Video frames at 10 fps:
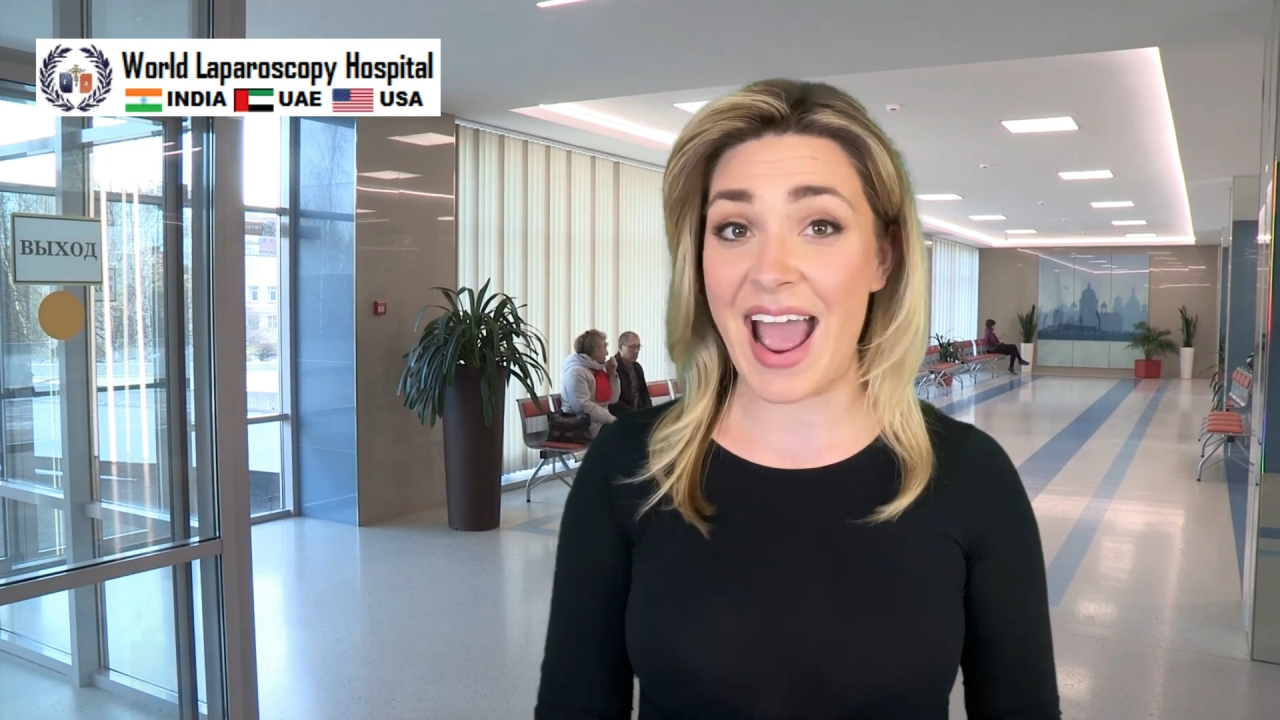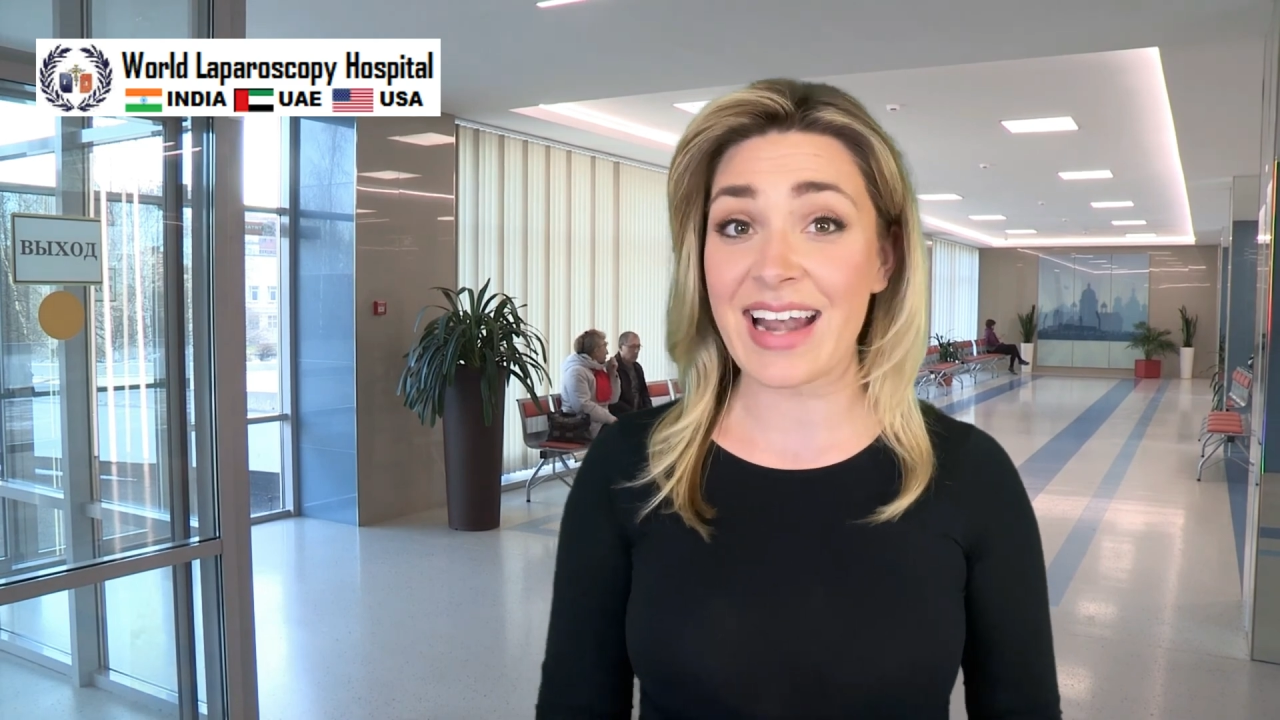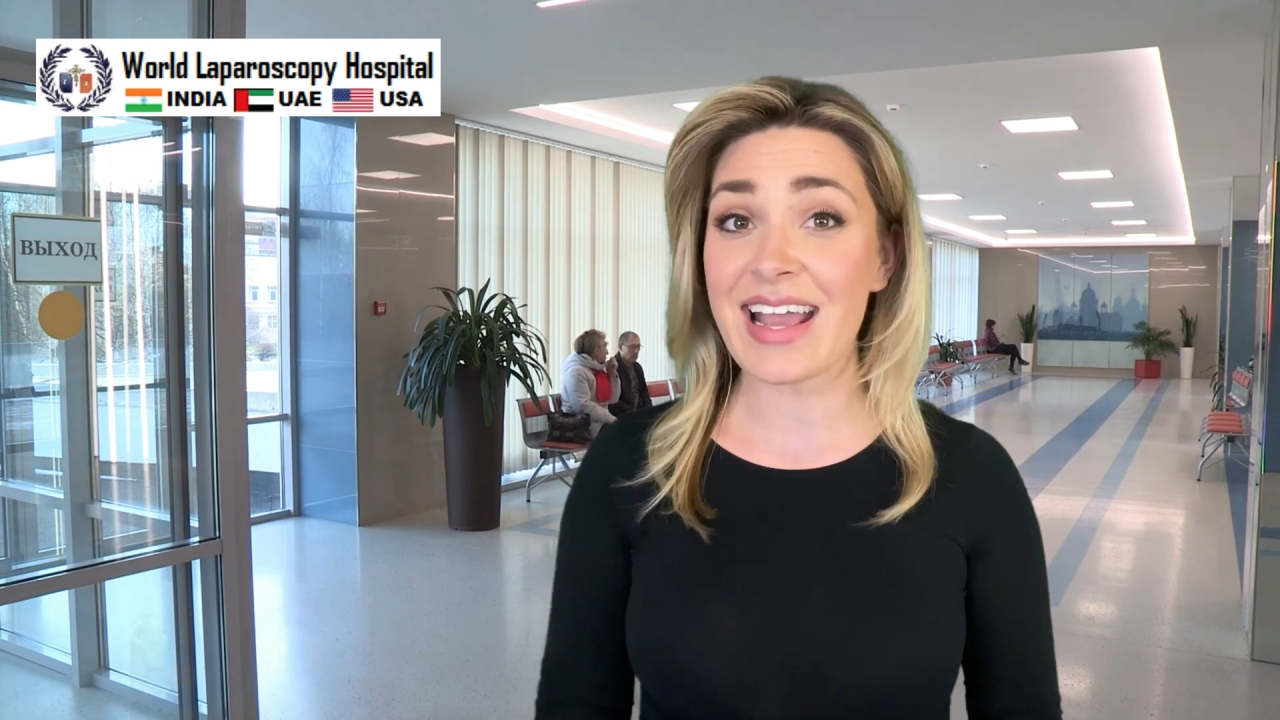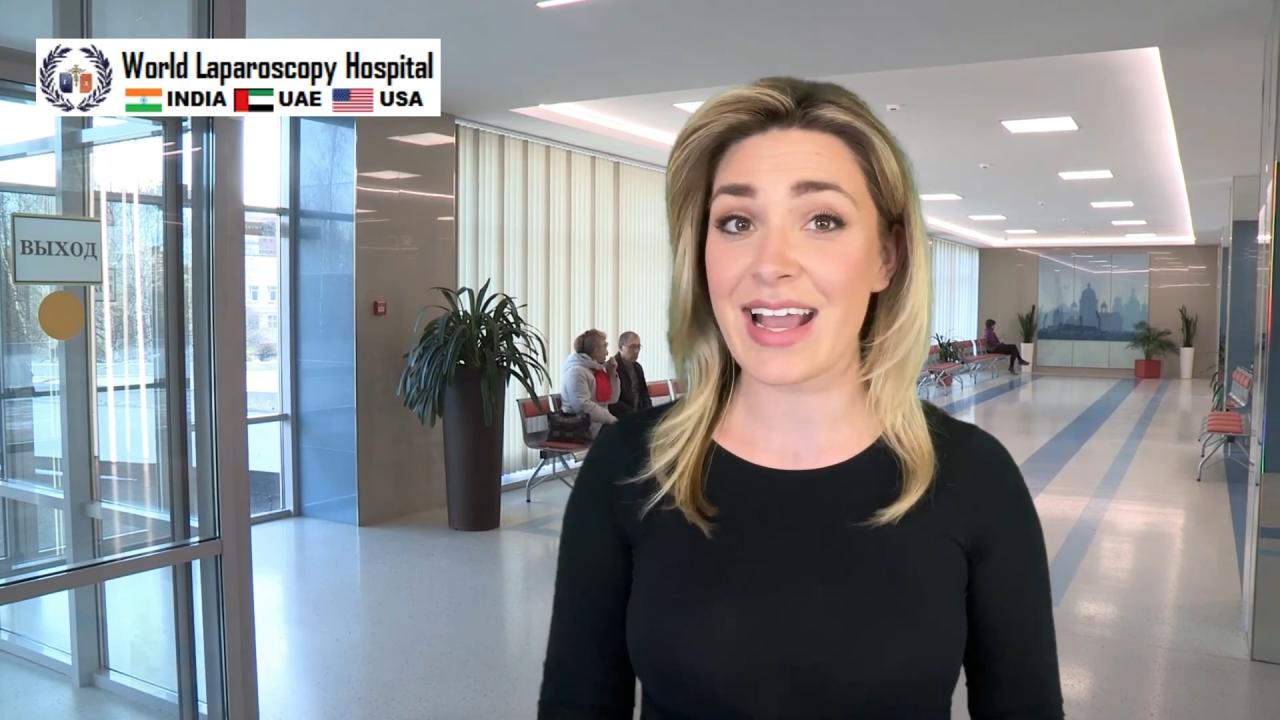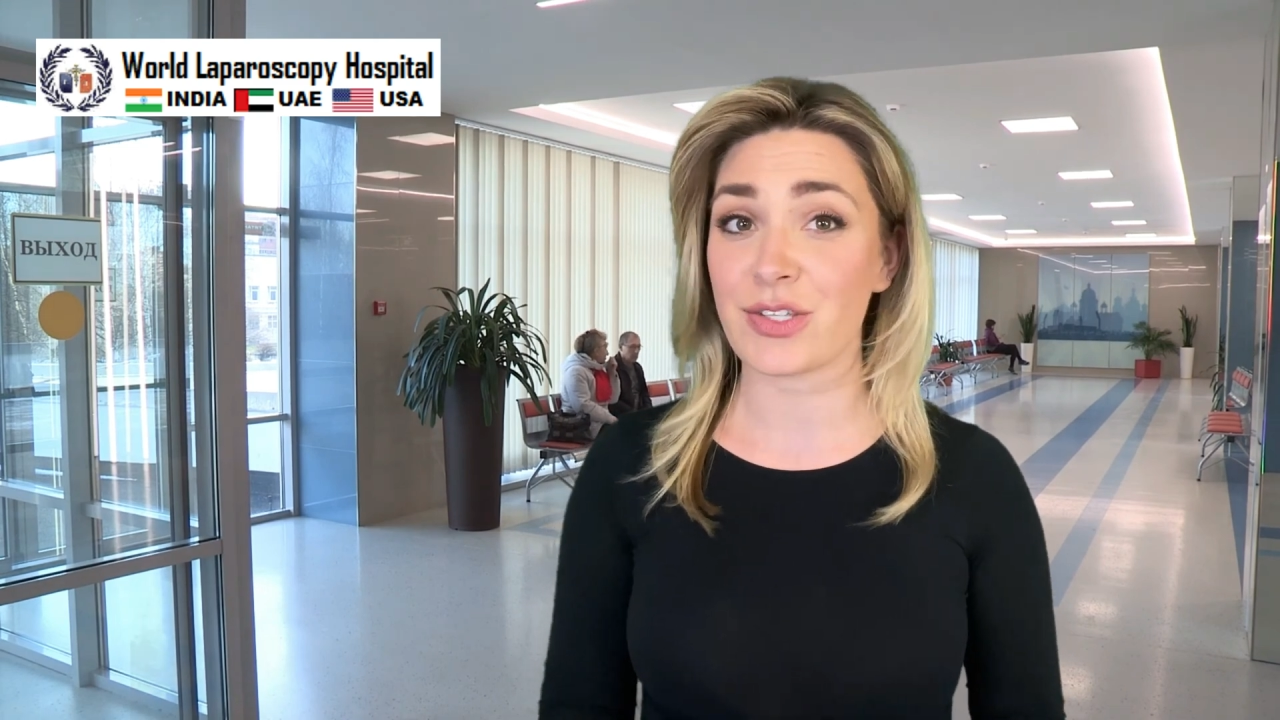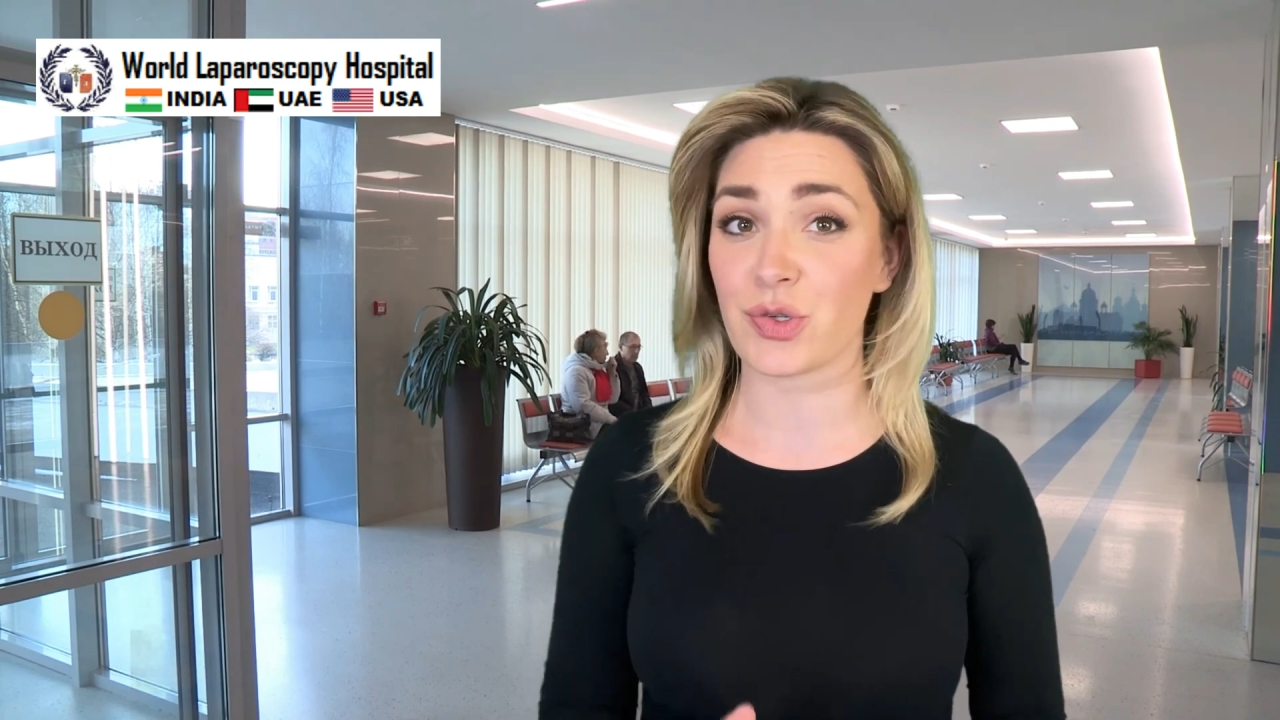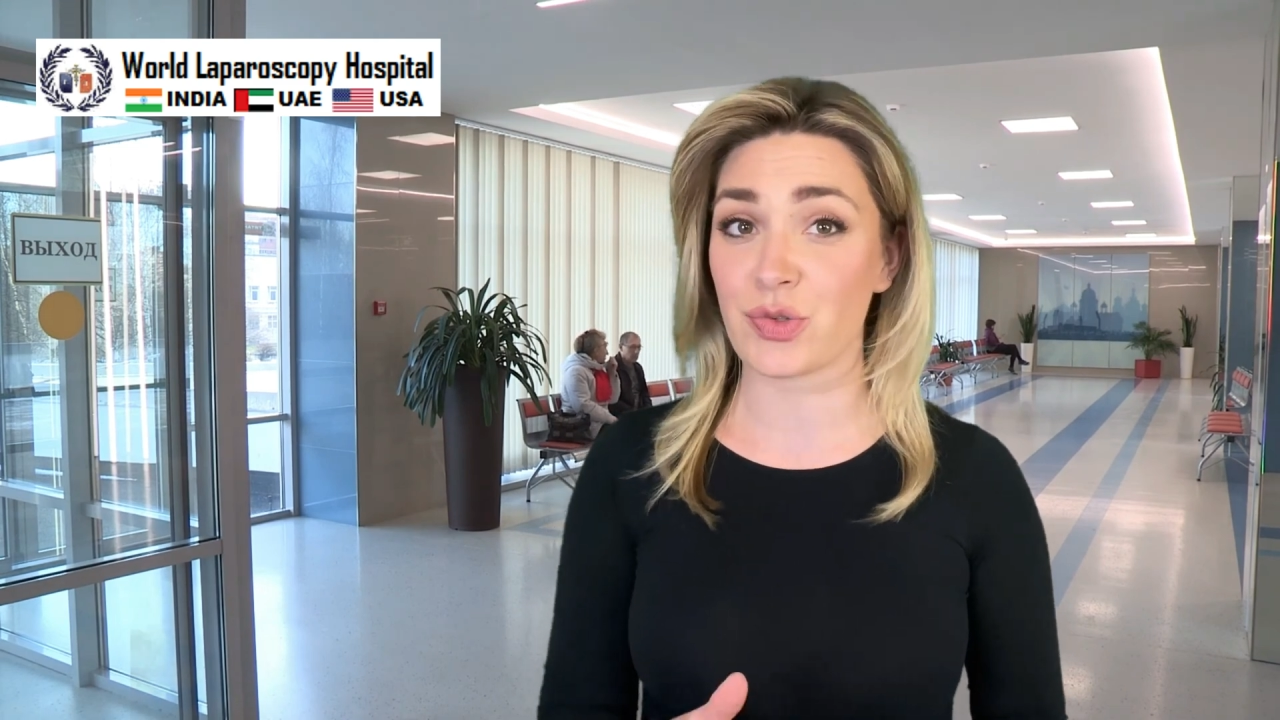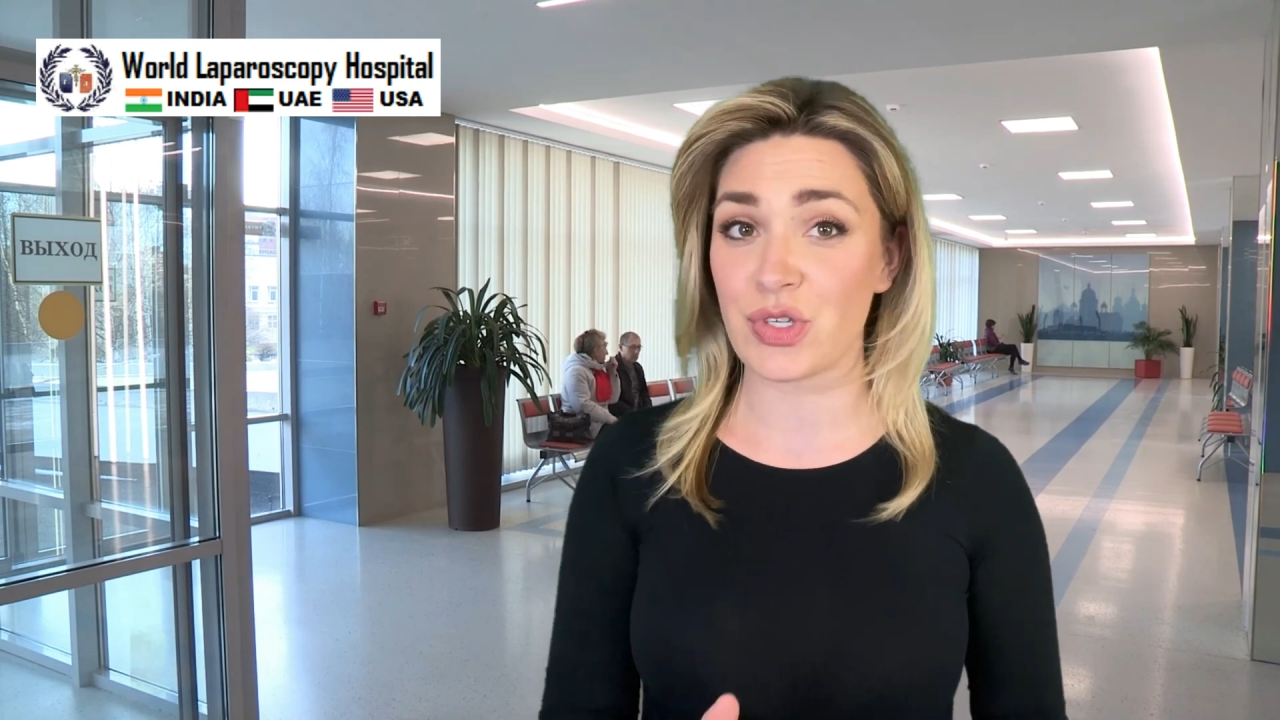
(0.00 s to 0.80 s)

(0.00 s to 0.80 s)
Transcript: any answers